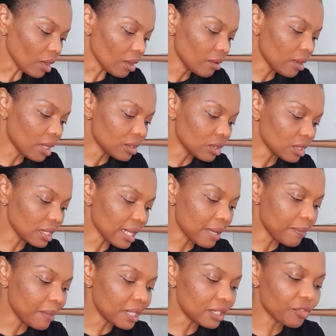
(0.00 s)
Yeah, the other day
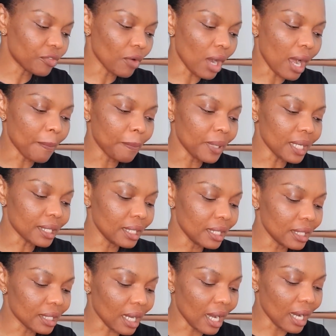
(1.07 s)
I made it for our
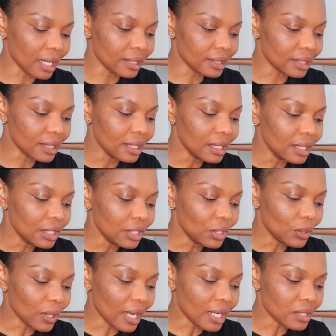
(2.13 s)
picnic and
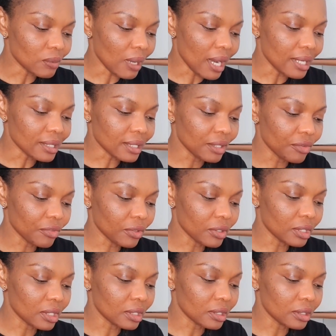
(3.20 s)
you guys were asking for
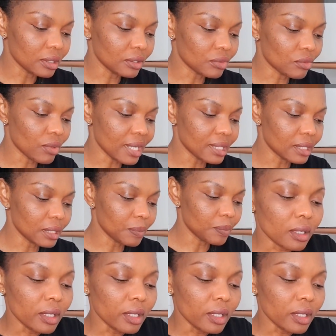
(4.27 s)
the recipe.